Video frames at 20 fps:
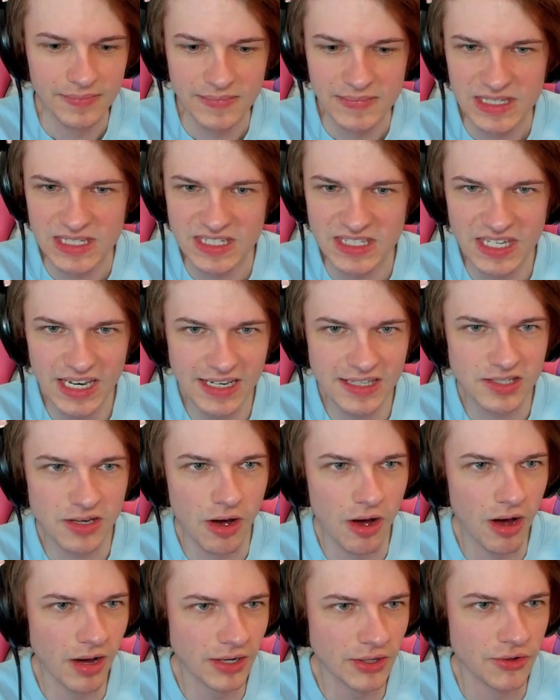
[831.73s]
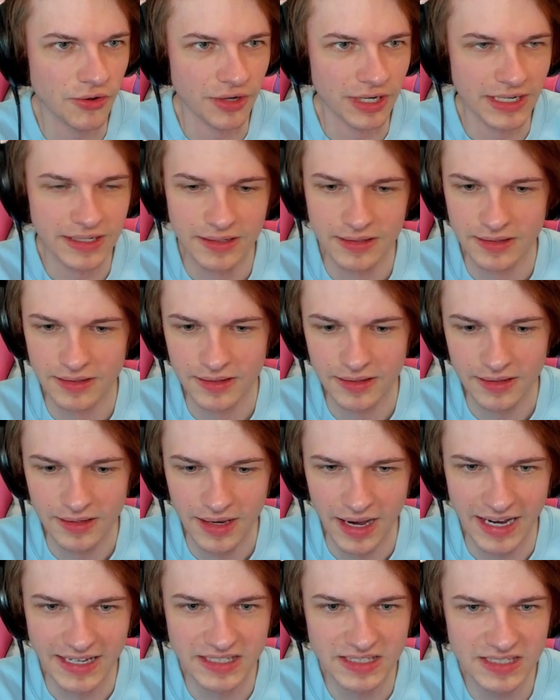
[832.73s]
600.
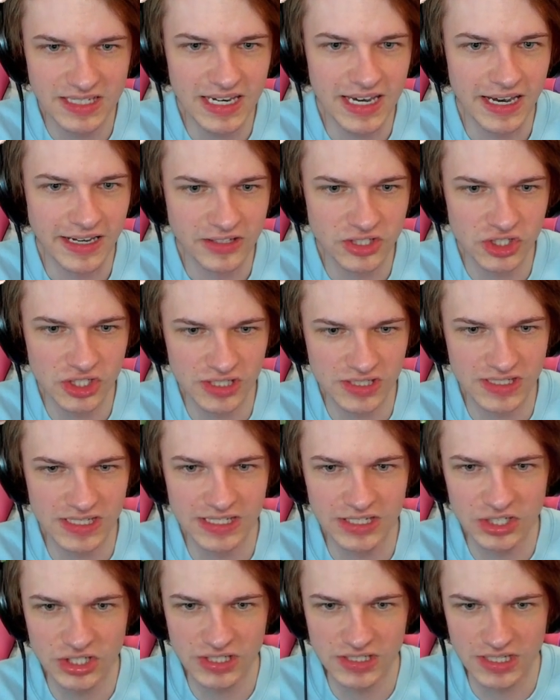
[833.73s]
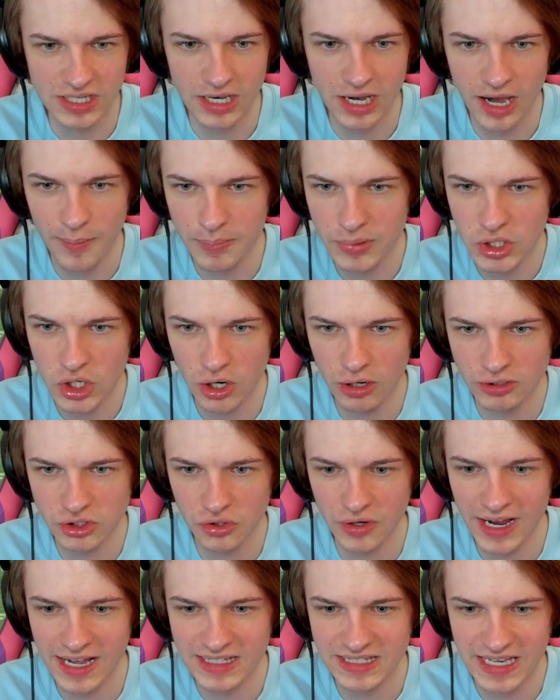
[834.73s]
I see. It's just it's just a, a pure
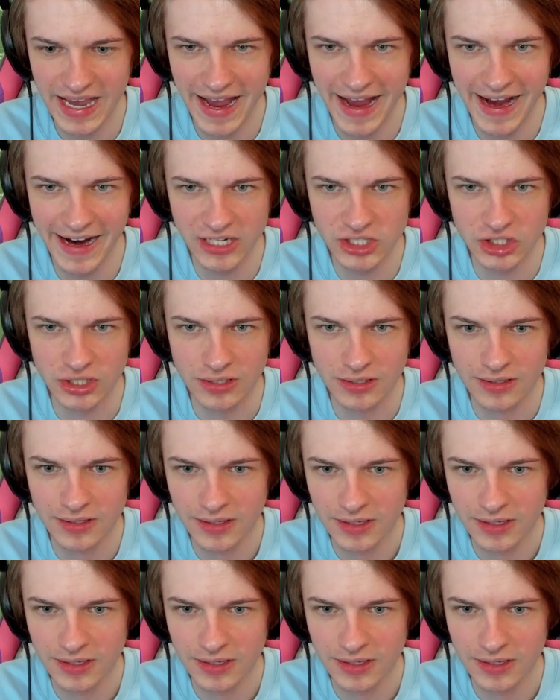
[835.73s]
transaction.